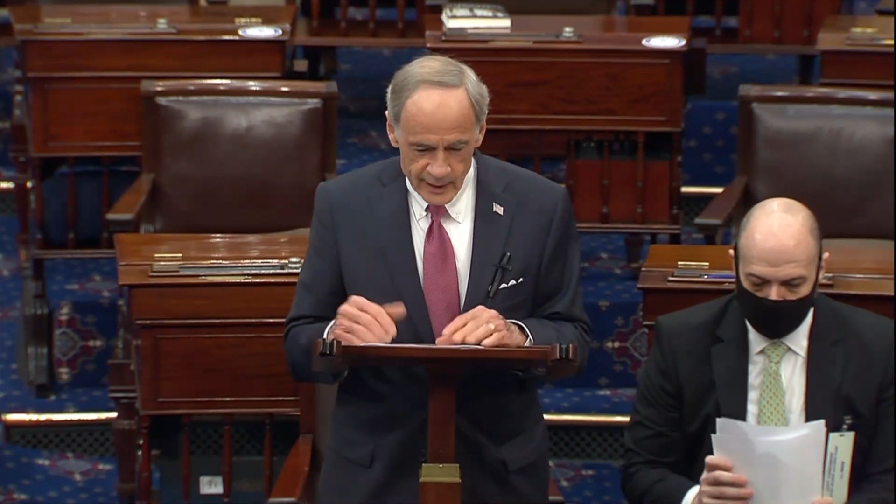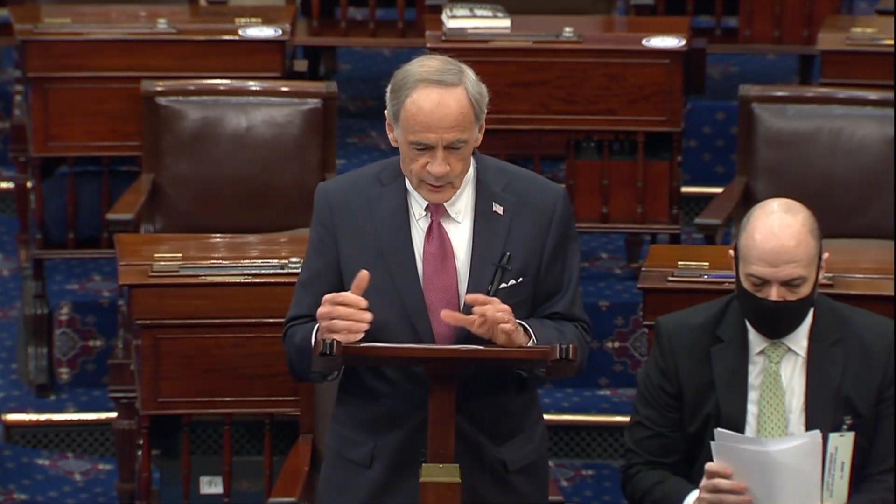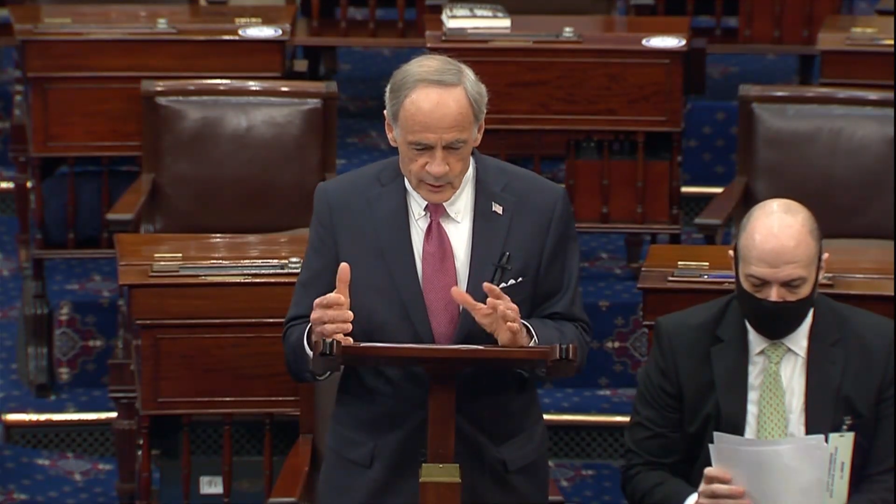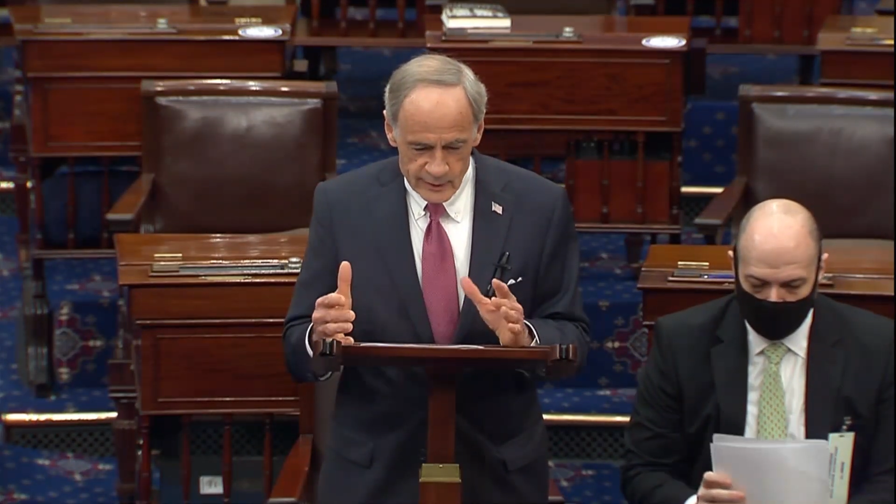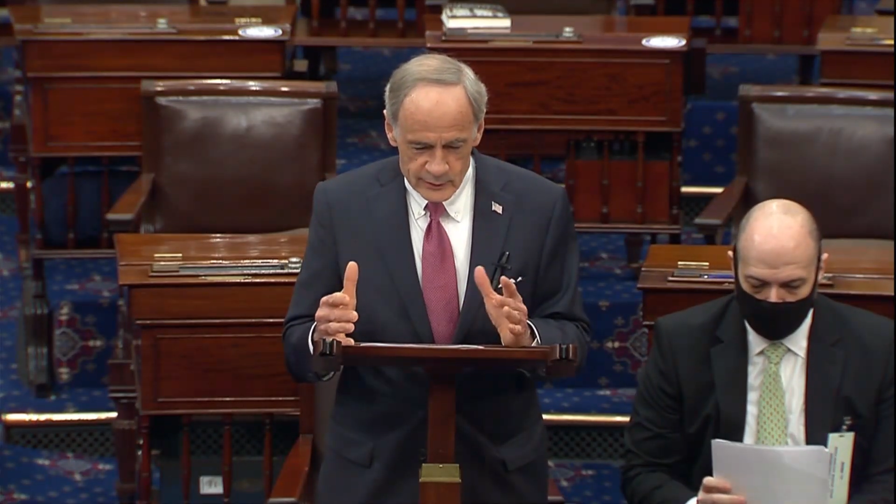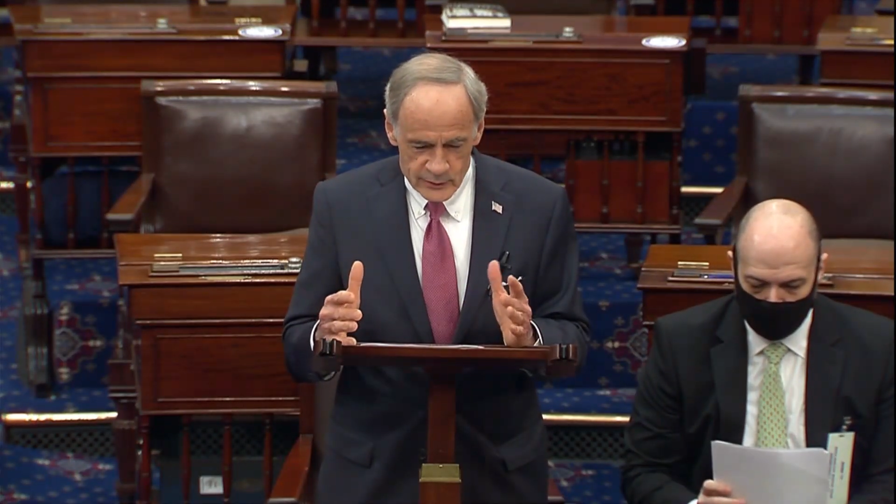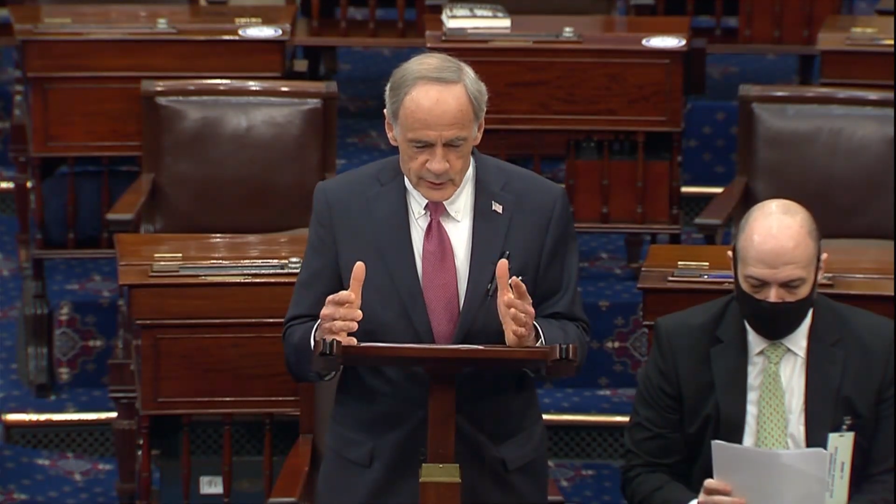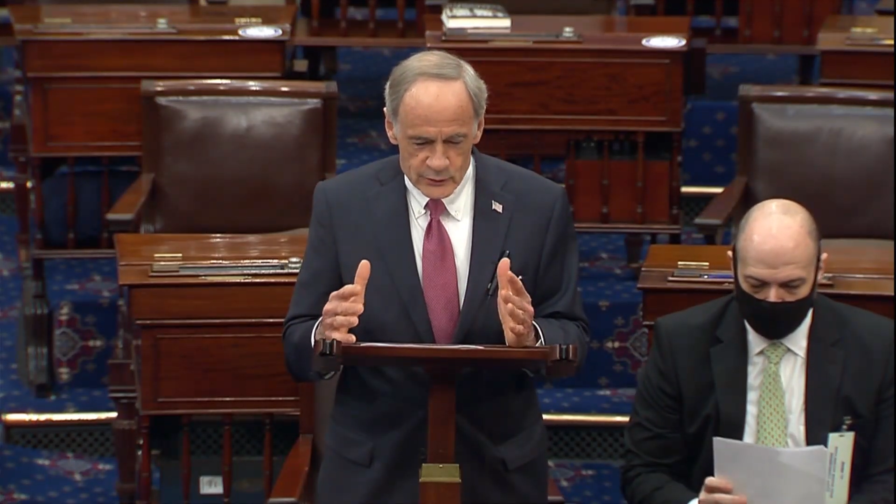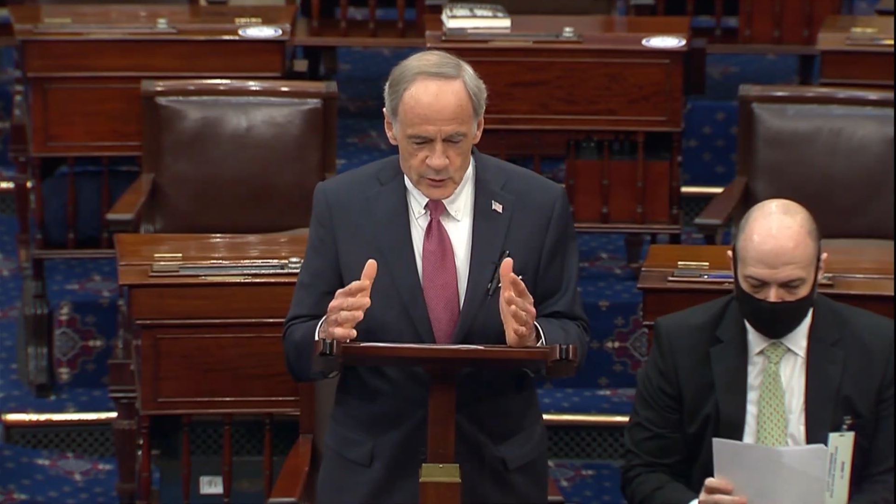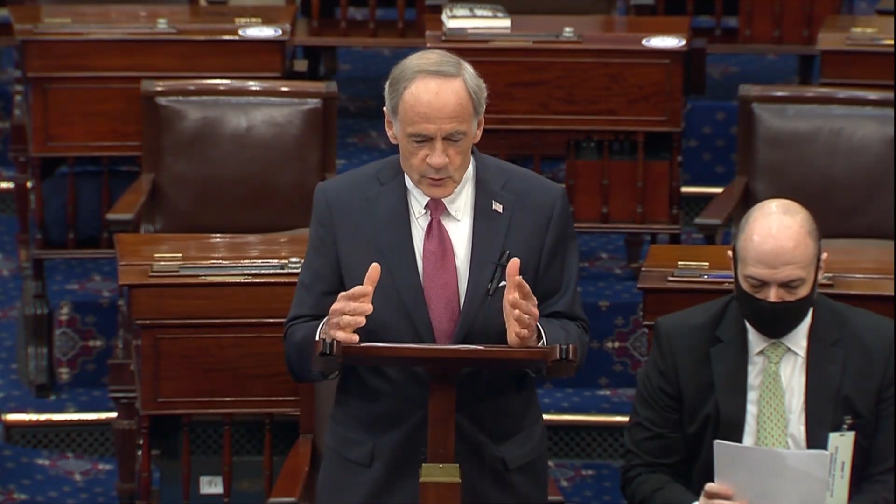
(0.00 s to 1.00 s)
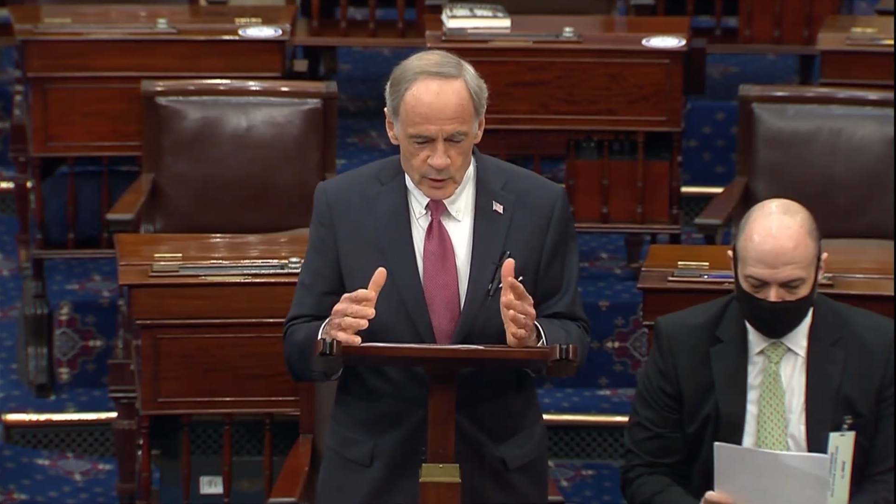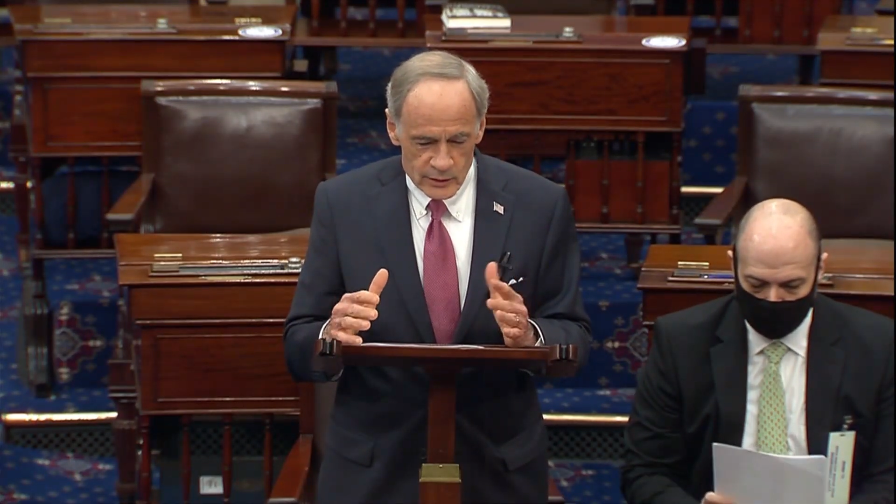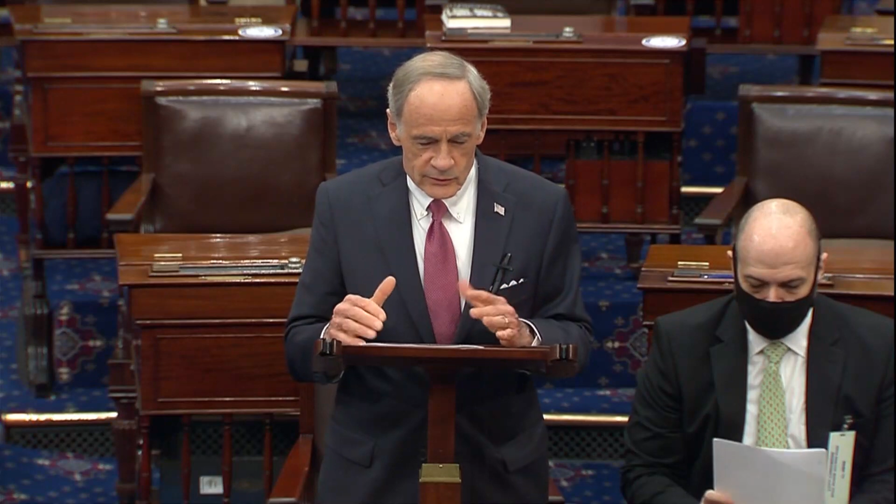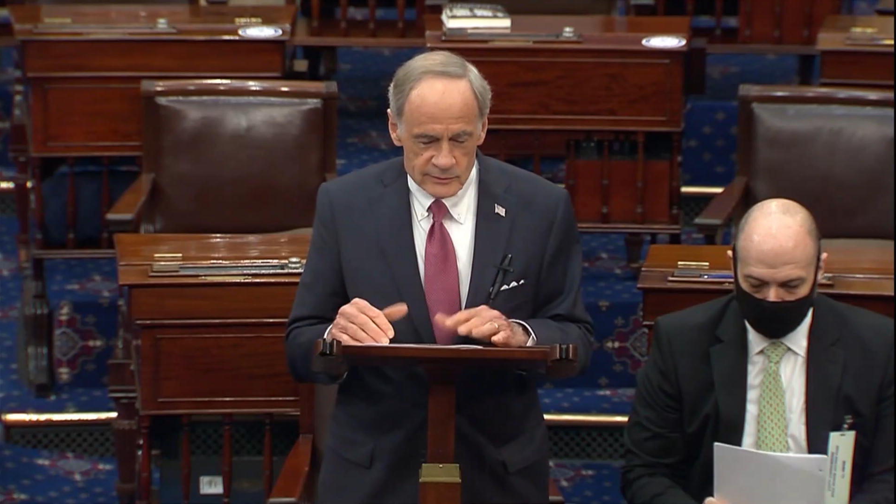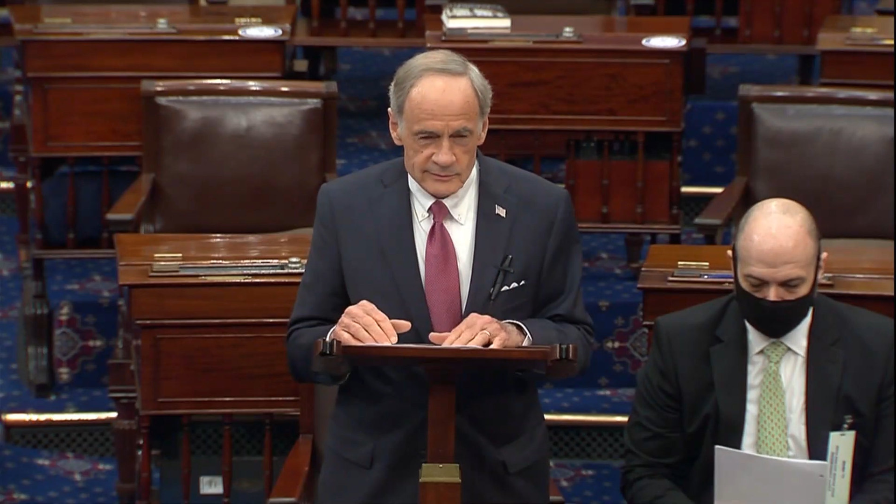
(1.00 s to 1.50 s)
I'm going to, these are the
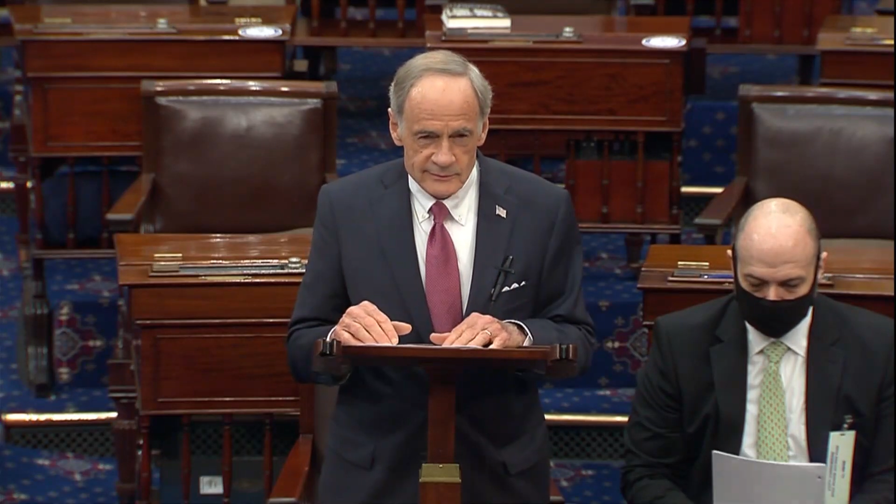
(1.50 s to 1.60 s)
words